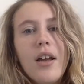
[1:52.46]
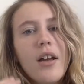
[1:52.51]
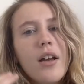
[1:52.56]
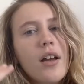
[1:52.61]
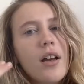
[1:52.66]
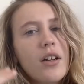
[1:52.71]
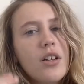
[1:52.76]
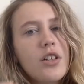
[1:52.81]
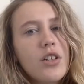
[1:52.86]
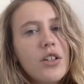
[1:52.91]

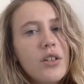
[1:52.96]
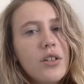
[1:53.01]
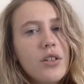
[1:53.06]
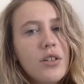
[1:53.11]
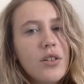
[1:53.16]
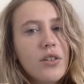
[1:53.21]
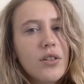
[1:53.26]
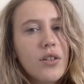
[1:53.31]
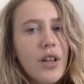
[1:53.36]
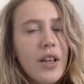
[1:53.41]
kind of
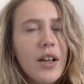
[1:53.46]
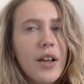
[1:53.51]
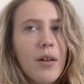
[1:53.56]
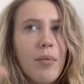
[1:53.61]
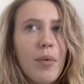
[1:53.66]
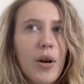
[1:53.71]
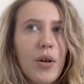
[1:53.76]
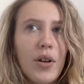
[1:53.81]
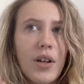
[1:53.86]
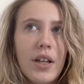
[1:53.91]
think
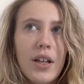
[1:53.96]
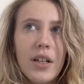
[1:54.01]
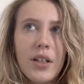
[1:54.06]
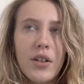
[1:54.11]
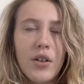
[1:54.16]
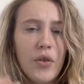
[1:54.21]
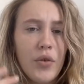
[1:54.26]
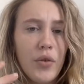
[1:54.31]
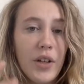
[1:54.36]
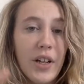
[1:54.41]
about it in
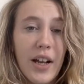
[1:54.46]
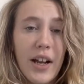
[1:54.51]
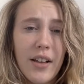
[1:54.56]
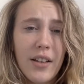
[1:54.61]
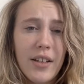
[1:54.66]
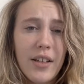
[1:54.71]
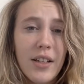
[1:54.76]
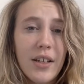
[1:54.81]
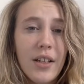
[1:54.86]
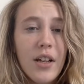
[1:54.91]
your
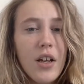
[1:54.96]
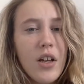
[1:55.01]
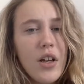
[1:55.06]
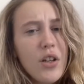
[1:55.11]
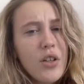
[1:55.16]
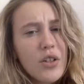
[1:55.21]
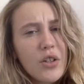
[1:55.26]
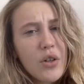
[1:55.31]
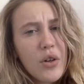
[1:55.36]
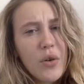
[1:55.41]
reality.
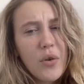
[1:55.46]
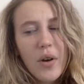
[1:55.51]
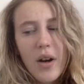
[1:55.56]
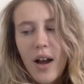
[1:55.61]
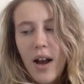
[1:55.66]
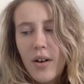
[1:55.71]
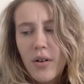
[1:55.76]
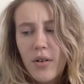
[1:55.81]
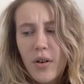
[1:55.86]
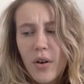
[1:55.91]
So
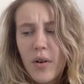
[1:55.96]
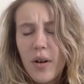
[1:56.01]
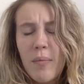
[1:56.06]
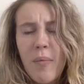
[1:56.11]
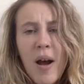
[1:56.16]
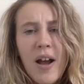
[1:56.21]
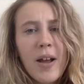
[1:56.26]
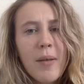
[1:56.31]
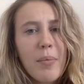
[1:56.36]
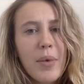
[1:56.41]
I don't know, in
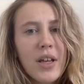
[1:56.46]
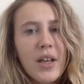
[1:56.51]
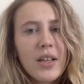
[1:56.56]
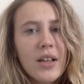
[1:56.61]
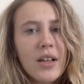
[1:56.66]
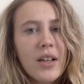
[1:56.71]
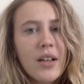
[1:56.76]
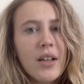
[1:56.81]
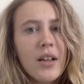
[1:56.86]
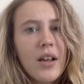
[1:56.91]
my
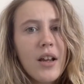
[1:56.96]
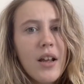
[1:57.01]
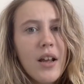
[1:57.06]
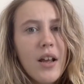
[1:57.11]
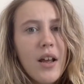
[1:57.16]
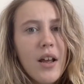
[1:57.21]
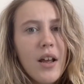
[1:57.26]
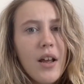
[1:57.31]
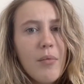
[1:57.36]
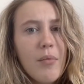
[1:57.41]
opinion,
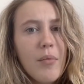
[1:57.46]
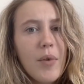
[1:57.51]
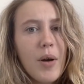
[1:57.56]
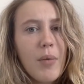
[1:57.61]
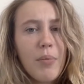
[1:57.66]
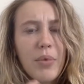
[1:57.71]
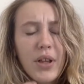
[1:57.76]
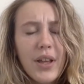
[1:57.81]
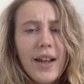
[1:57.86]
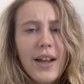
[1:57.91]
a
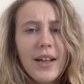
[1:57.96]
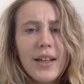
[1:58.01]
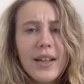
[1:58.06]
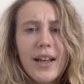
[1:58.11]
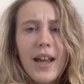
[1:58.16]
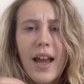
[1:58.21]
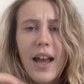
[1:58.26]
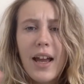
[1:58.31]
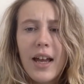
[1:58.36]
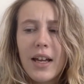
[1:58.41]
play
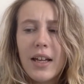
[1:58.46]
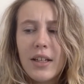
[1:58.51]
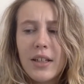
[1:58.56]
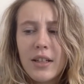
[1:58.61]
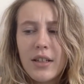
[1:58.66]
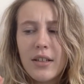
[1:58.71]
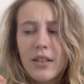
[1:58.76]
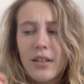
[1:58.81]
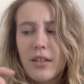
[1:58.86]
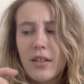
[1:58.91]

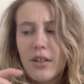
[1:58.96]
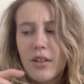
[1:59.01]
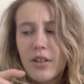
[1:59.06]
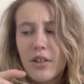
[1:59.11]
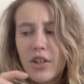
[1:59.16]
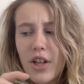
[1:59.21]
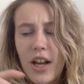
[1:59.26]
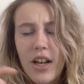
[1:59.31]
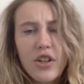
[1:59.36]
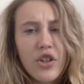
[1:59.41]
can
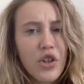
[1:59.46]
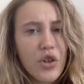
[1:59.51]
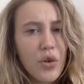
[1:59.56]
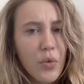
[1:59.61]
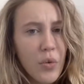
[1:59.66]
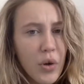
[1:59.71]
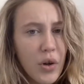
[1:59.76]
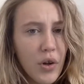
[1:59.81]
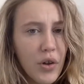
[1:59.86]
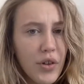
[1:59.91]
change the
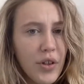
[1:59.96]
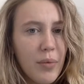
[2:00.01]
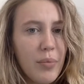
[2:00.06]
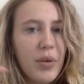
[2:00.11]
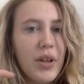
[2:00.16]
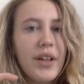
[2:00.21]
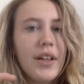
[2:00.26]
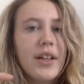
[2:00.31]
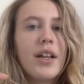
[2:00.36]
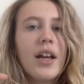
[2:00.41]
world. A
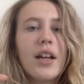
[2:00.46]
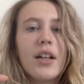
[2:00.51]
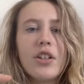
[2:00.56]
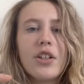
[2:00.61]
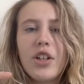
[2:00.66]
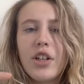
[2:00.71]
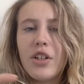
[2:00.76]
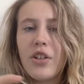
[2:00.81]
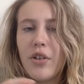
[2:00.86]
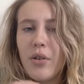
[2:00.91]
play can
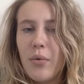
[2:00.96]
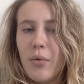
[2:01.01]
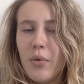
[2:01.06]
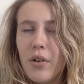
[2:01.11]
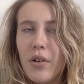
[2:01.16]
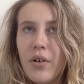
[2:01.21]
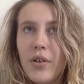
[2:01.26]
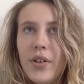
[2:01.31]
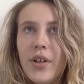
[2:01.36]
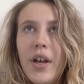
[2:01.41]
change the
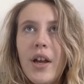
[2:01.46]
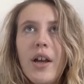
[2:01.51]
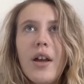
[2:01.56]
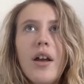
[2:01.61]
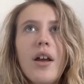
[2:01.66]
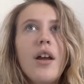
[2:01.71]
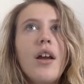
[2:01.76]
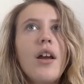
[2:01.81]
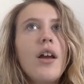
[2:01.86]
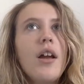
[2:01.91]
world
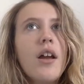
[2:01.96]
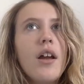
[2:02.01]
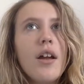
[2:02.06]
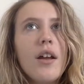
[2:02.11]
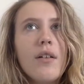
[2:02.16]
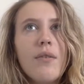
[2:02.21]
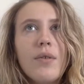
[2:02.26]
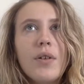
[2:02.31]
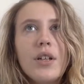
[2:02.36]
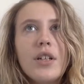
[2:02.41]

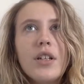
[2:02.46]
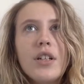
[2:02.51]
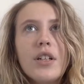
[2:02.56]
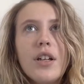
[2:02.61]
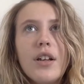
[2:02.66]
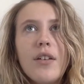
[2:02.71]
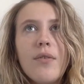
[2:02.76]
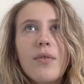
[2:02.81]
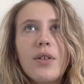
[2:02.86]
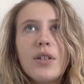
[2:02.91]
if
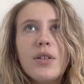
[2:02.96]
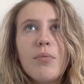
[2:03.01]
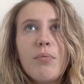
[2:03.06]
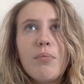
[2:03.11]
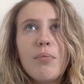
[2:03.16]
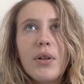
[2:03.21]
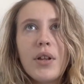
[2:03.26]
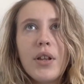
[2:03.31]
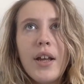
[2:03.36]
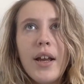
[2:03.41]
it's a
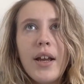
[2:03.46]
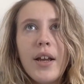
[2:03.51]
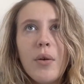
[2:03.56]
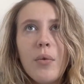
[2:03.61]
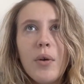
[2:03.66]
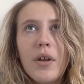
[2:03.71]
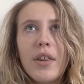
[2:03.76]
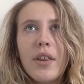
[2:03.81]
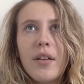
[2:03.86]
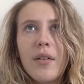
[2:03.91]
play
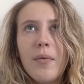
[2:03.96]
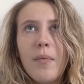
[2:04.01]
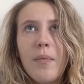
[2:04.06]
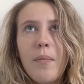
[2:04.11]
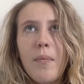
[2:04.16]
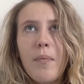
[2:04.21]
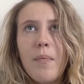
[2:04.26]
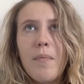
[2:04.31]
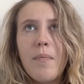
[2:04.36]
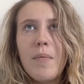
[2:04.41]
with a
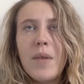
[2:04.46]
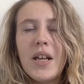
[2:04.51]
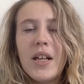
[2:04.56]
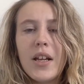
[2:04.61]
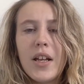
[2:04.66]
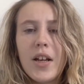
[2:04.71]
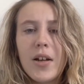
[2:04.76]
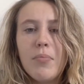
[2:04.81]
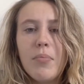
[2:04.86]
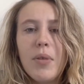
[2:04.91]

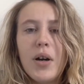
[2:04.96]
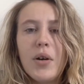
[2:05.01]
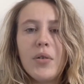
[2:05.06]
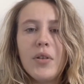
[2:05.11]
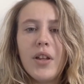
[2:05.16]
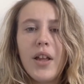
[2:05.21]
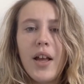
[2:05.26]
meaning about